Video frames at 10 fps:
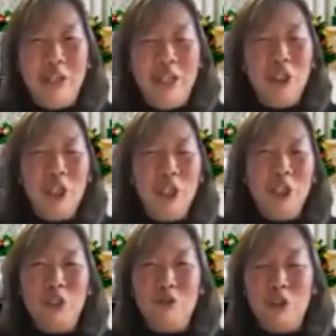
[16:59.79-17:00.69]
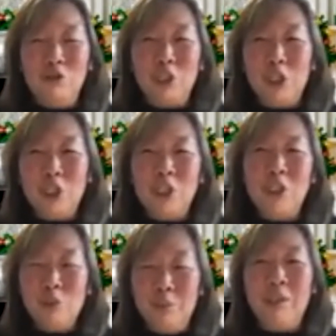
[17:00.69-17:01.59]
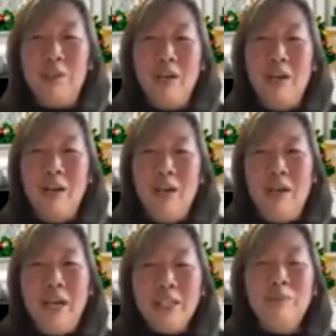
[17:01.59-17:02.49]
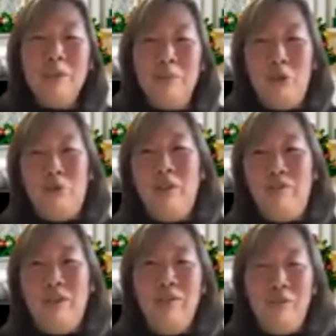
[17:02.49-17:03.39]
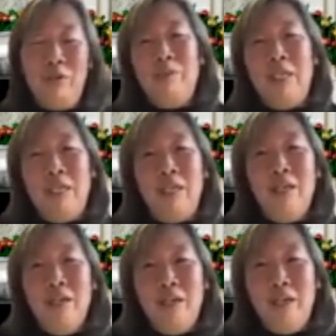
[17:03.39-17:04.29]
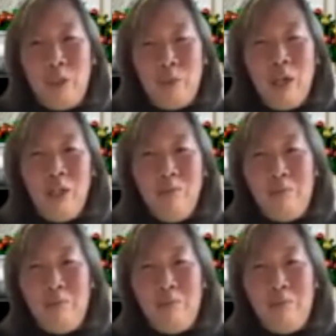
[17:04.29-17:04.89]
in church history tradition, women has been portrayed favorably as well